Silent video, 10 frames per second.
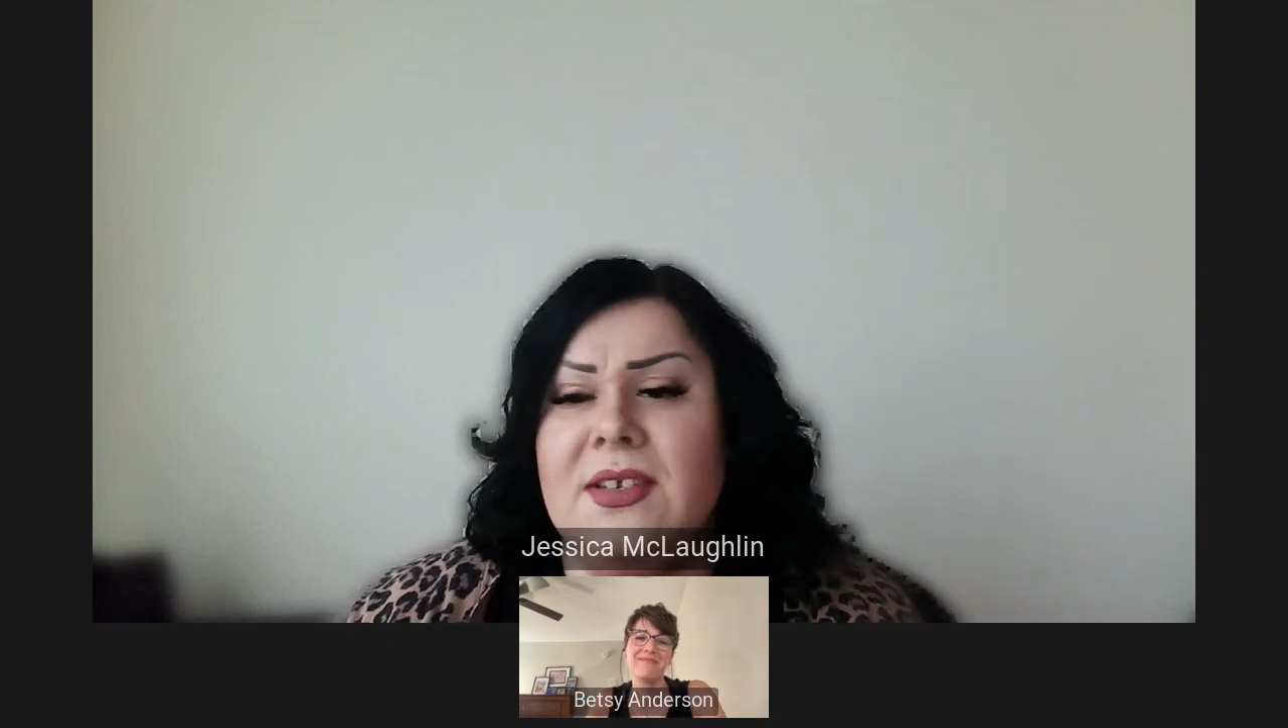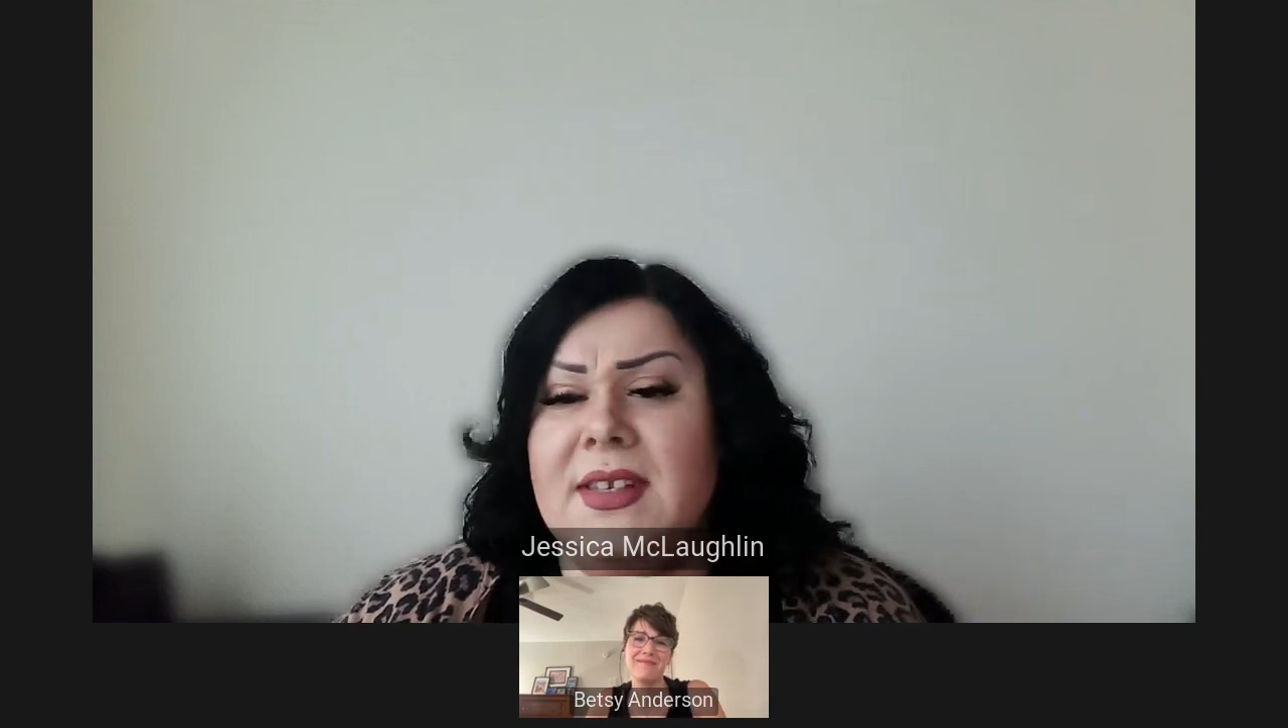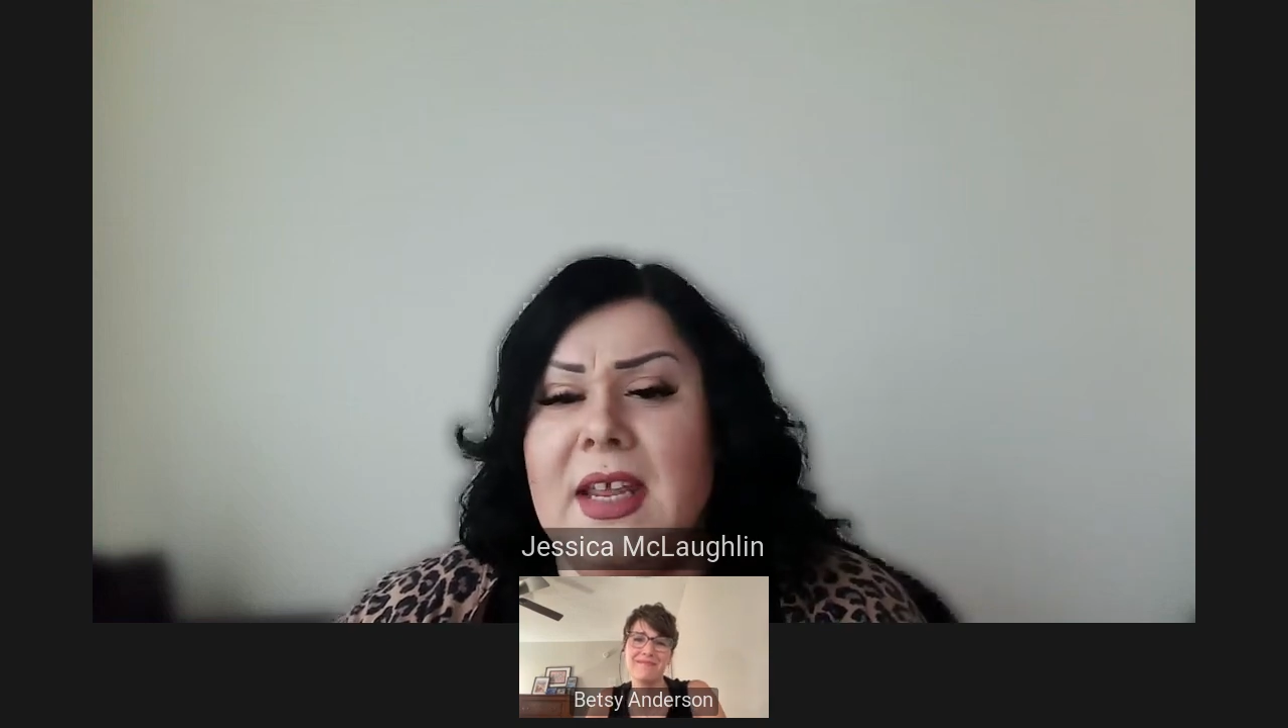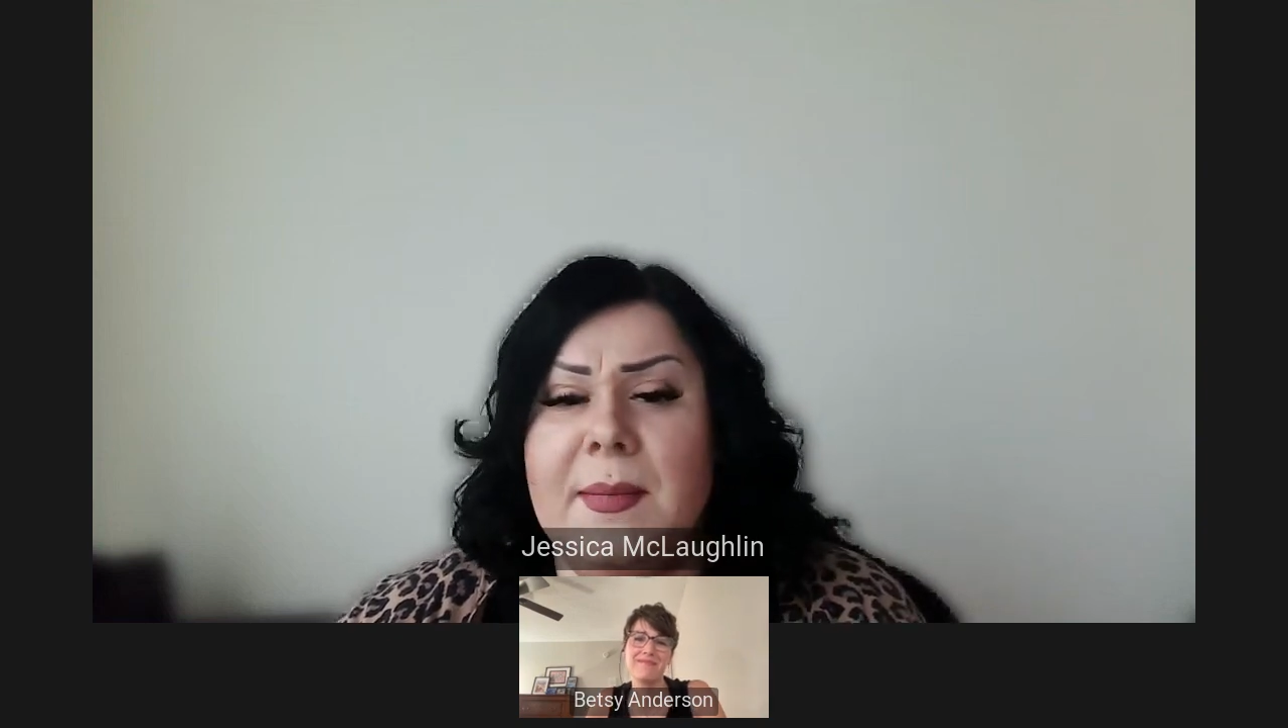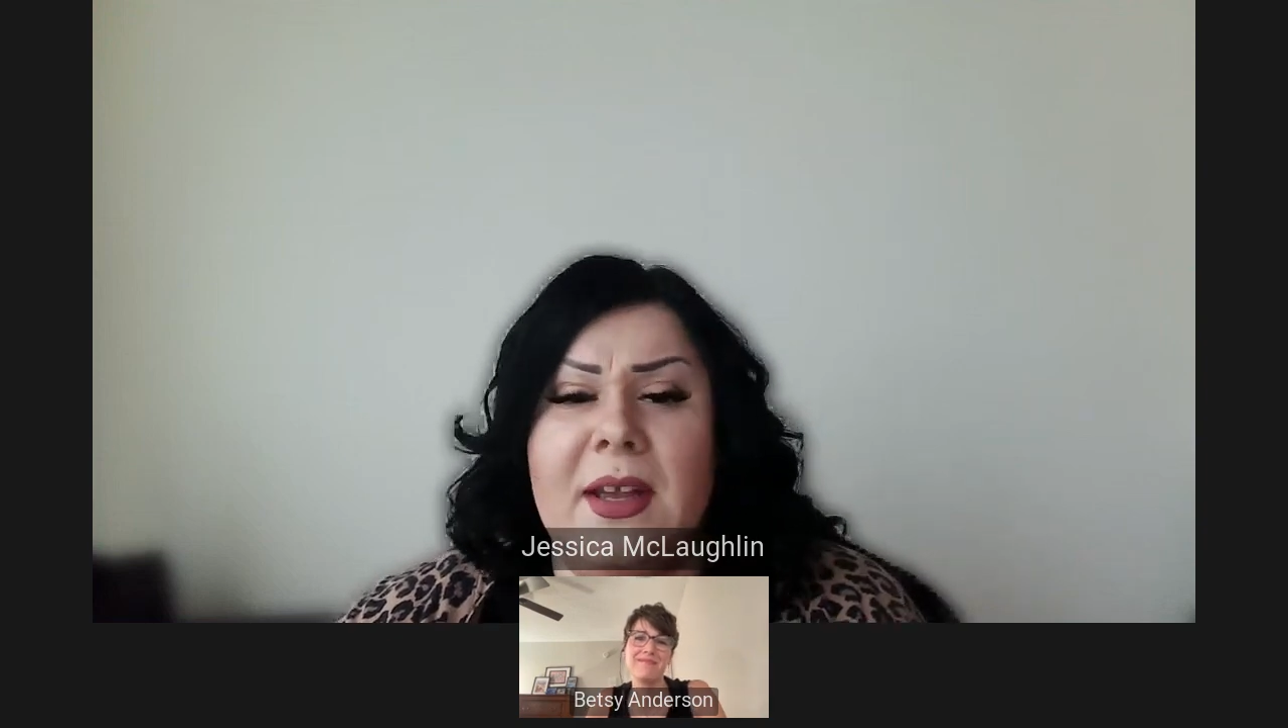
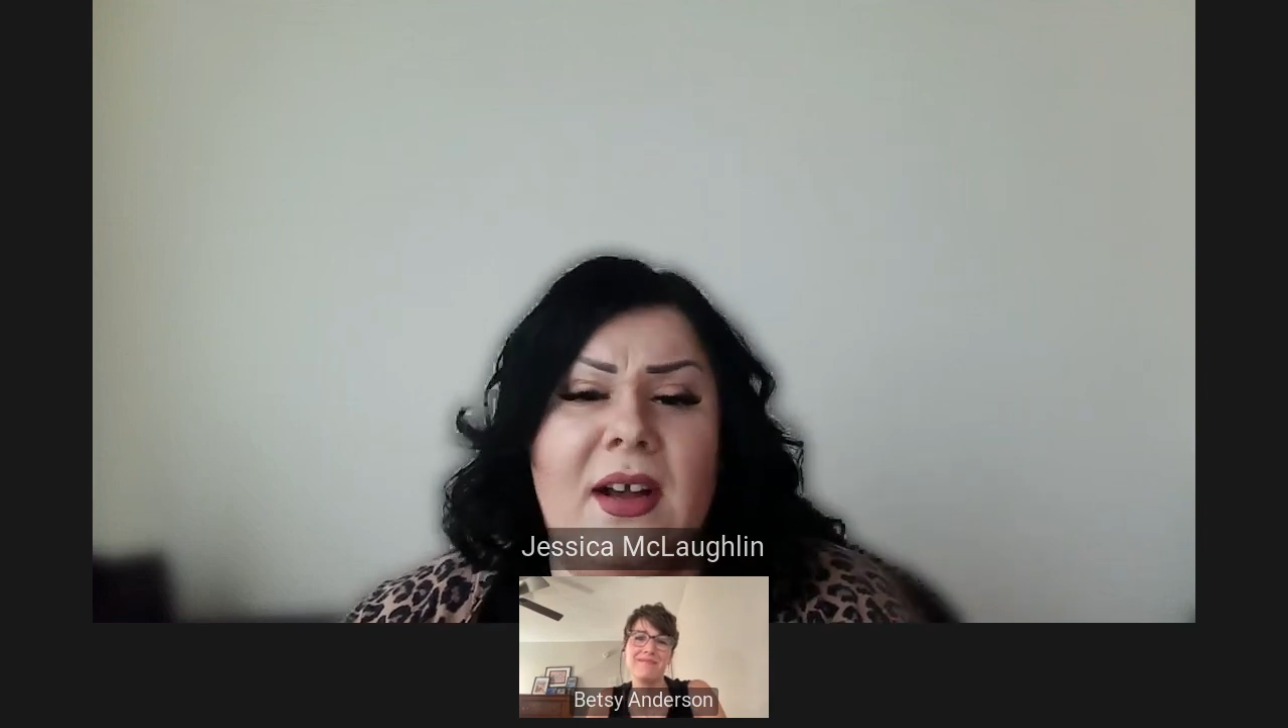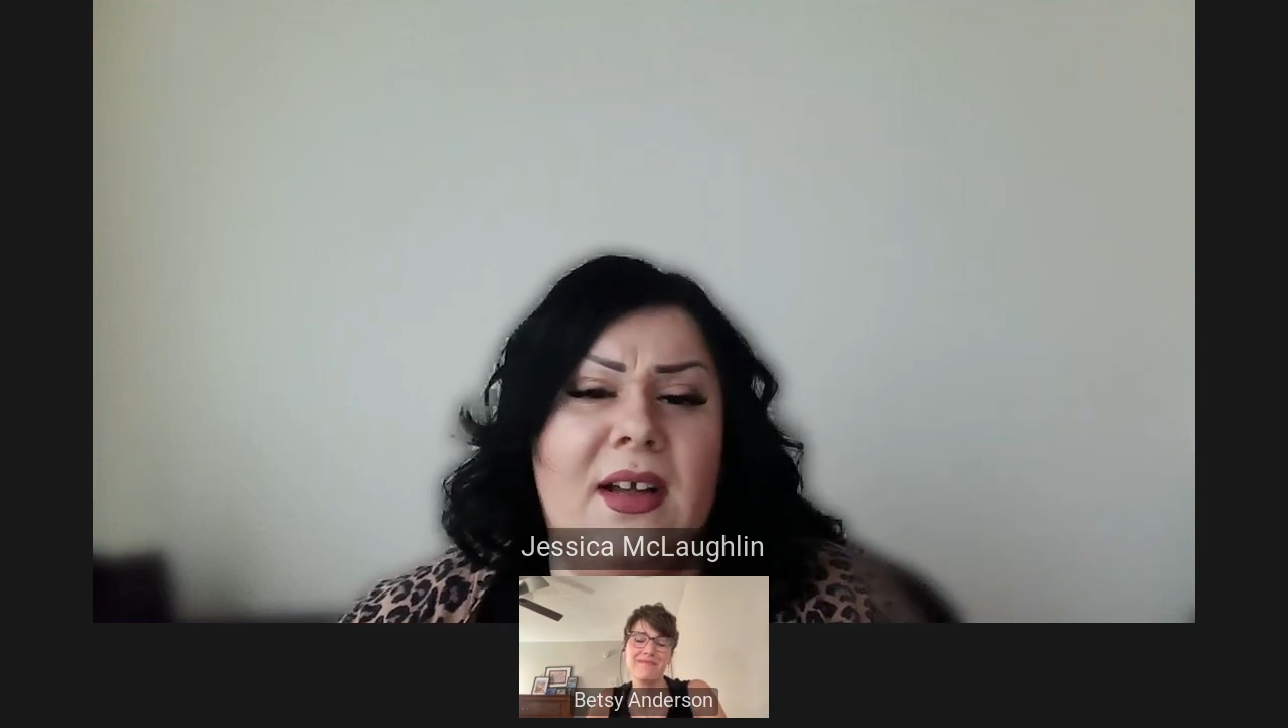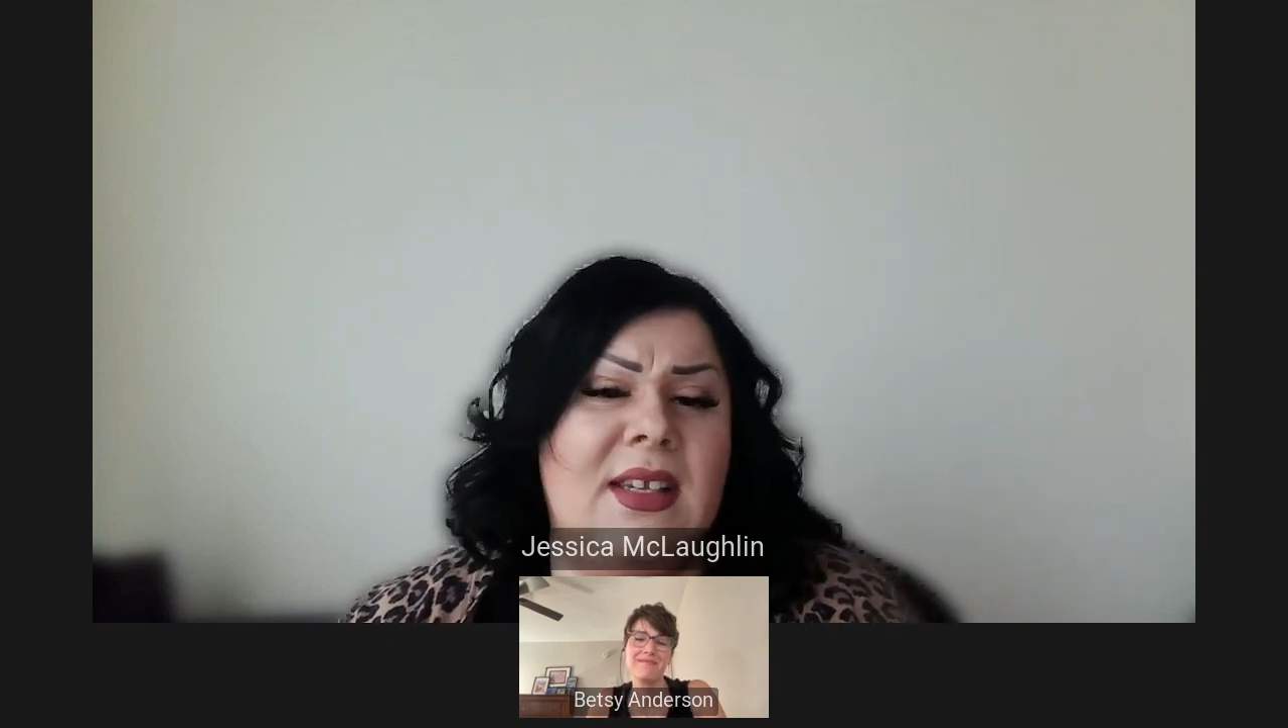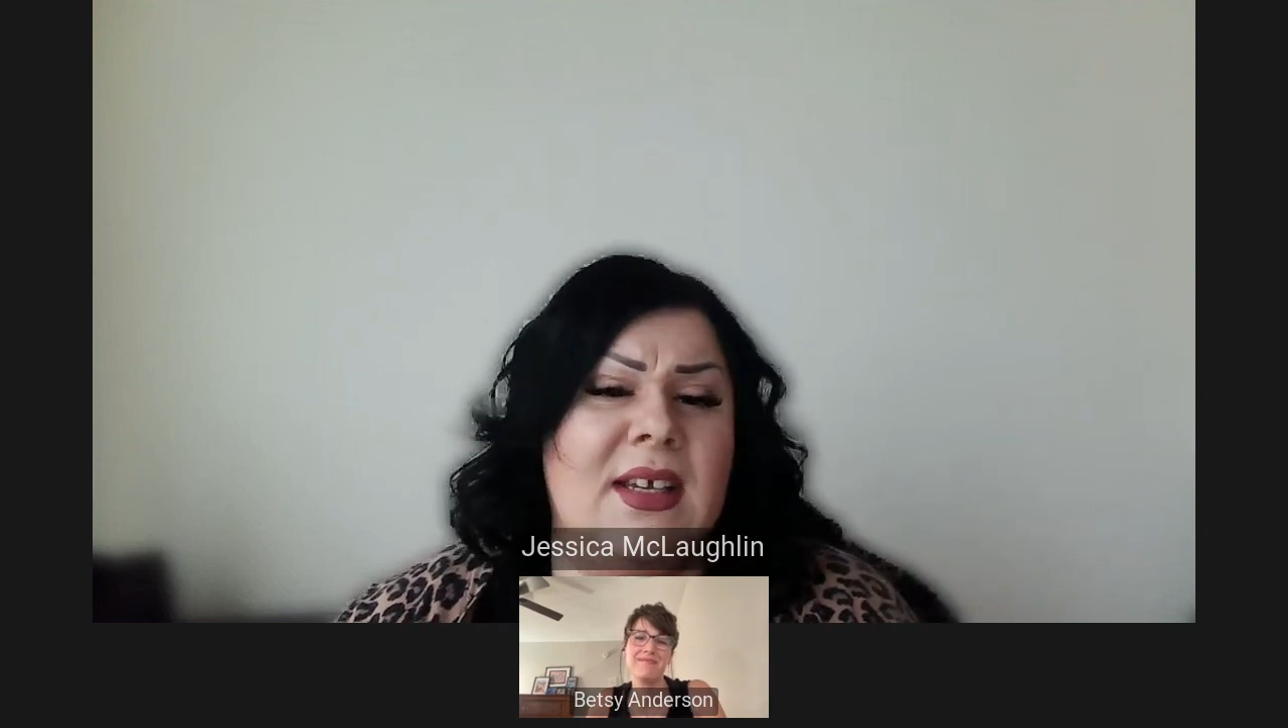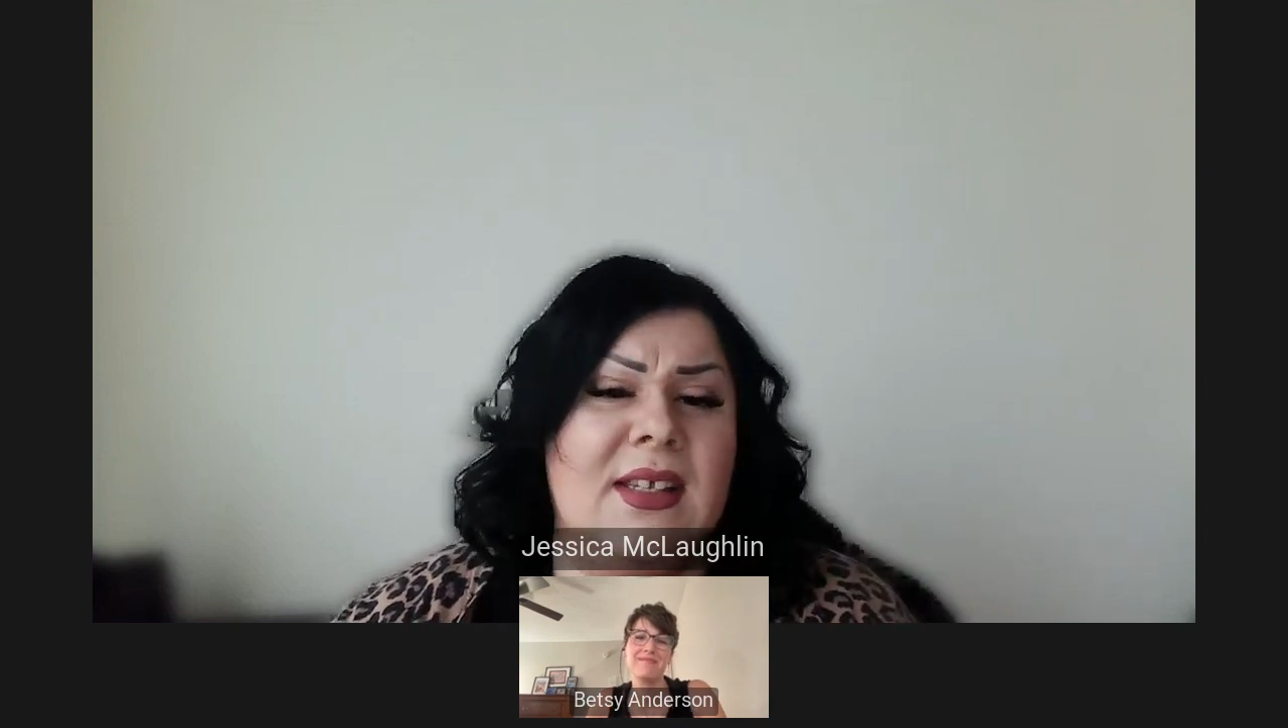naming
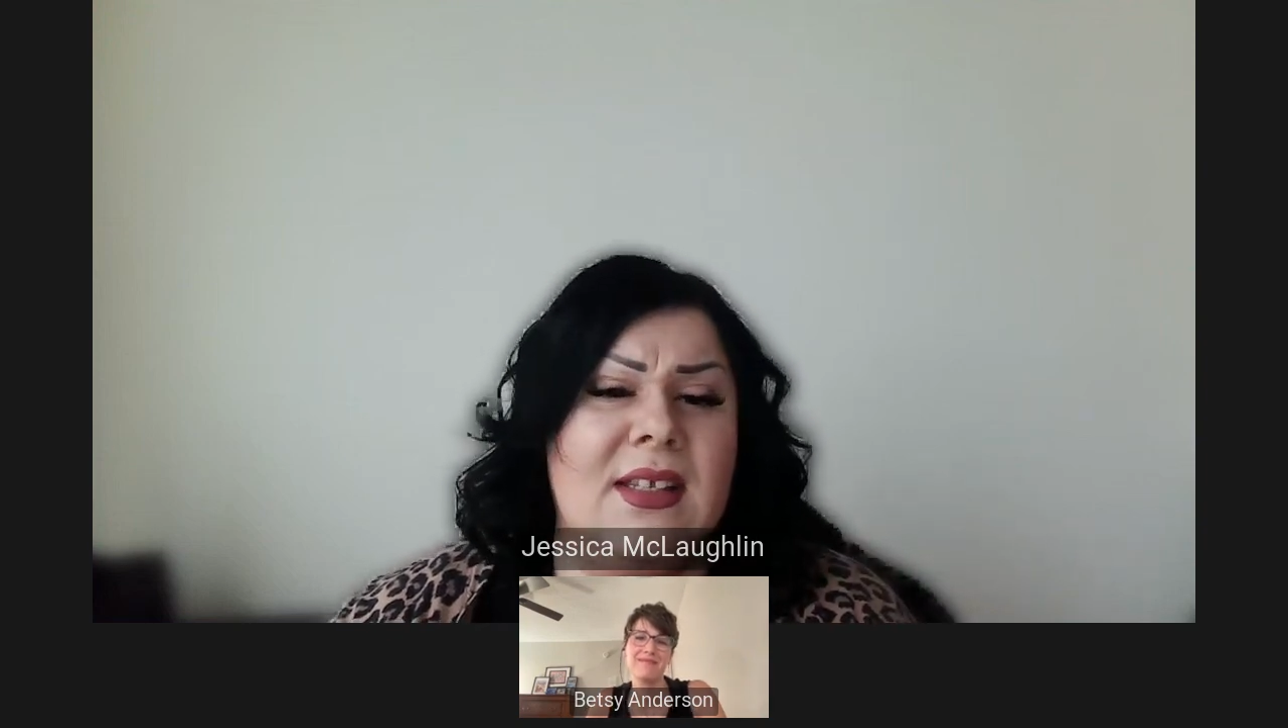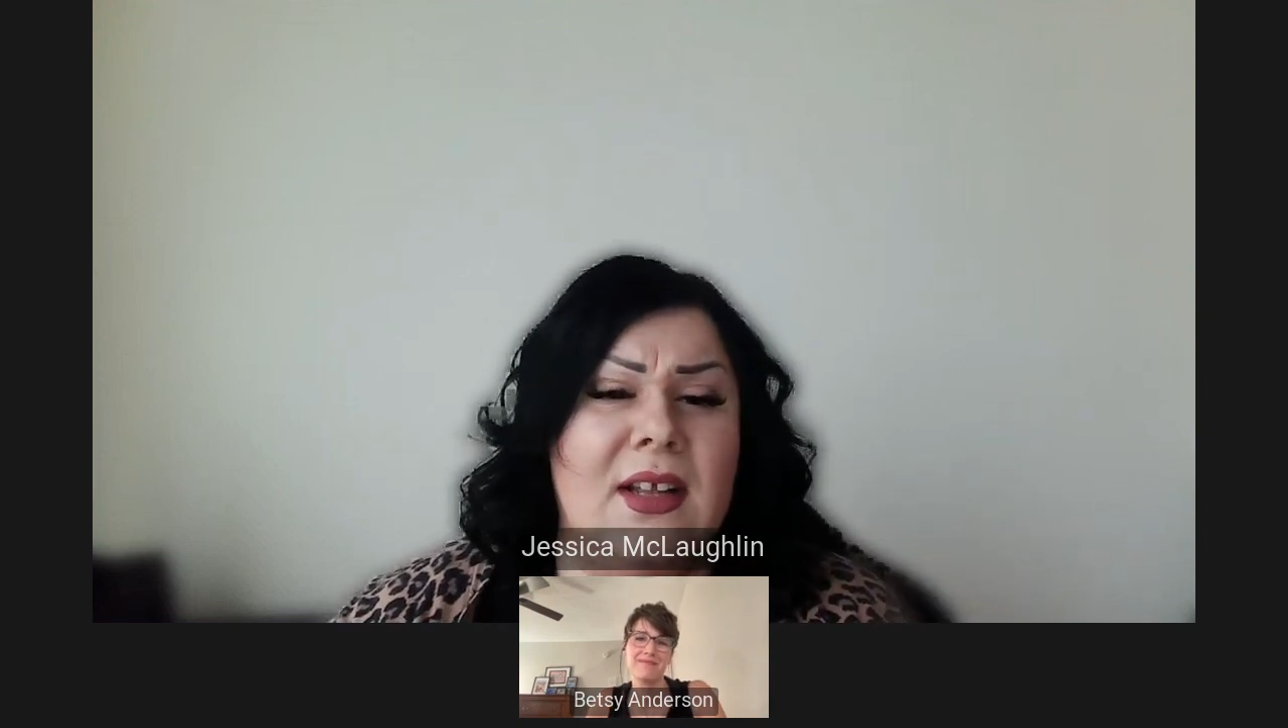contests,